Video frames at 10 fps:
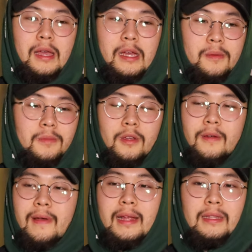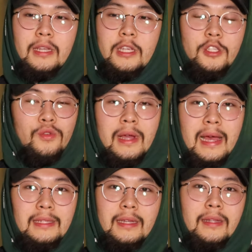So if I could teach you guys